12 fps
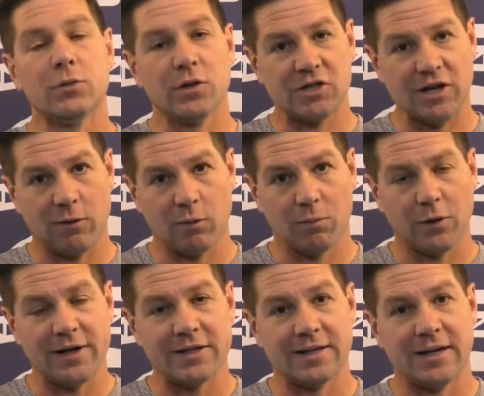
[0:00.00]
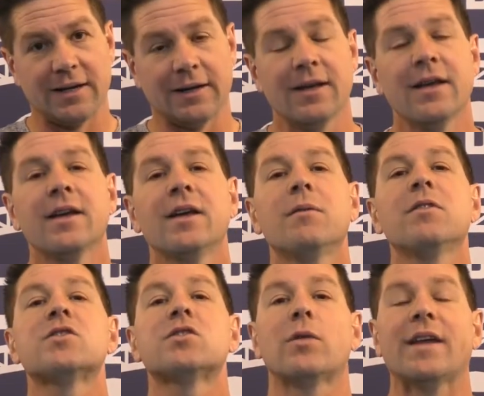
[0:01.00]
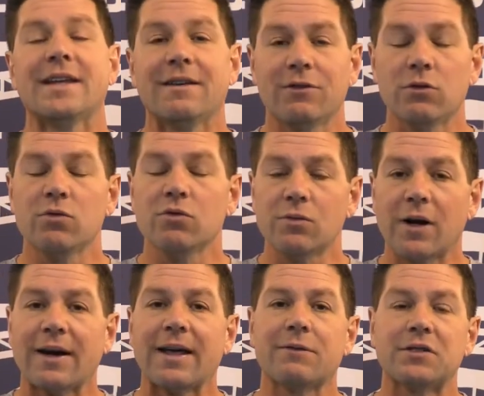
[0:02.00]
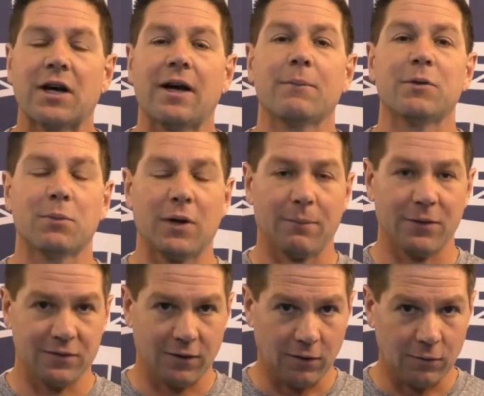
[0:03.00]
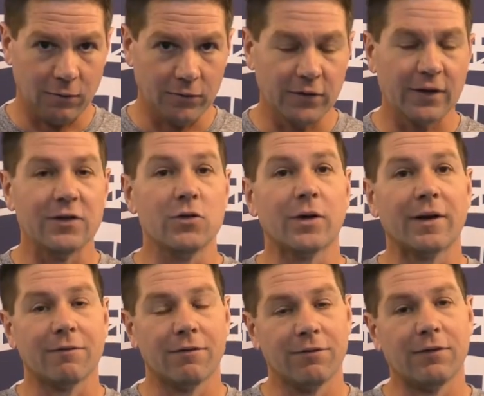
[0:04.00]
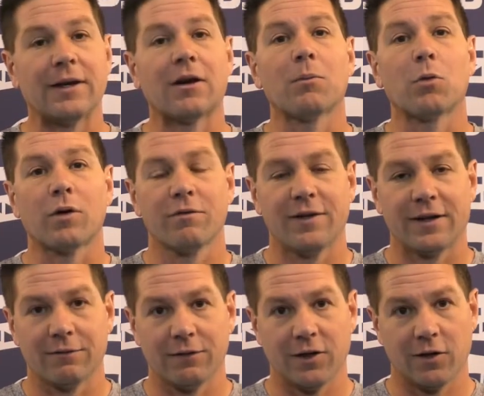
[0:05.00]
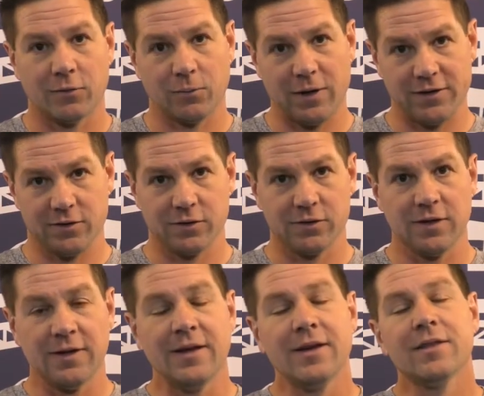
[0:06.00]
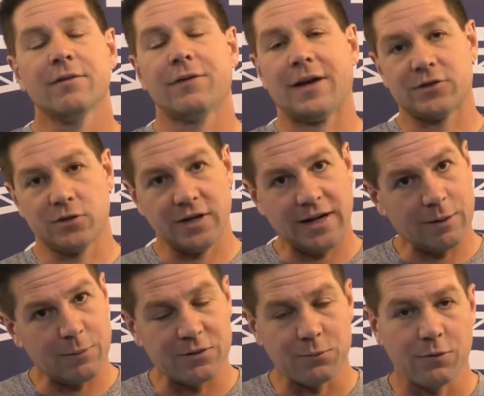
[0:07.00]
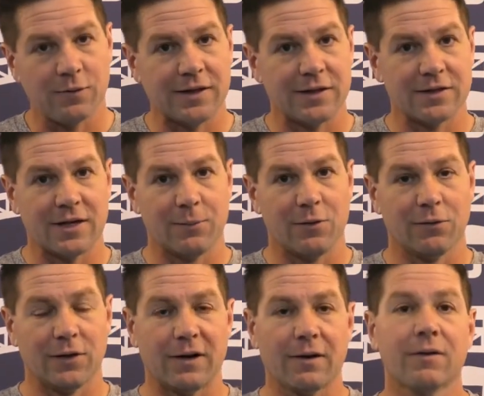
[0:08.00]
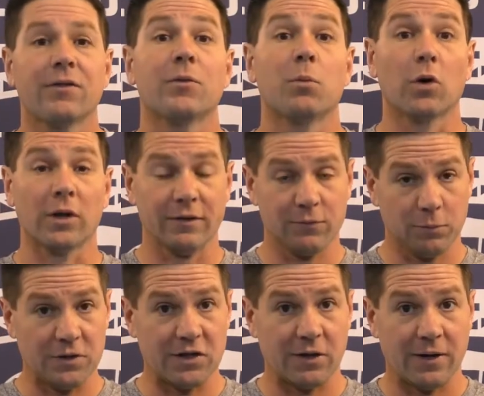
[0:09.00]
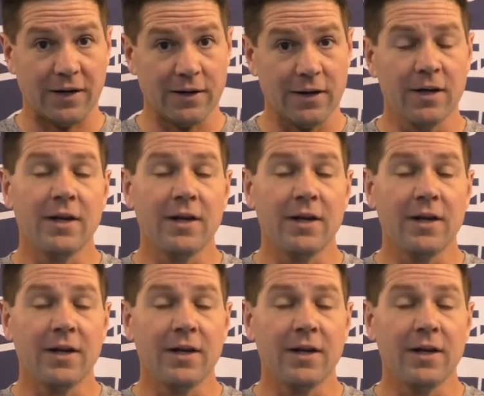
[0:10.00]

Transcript: to a shallower brake setting so that if you do not have time to pop the toggles, you can flare more effectively on the risers. The faster the canopy is moving at the time you flare, the more lift will be generated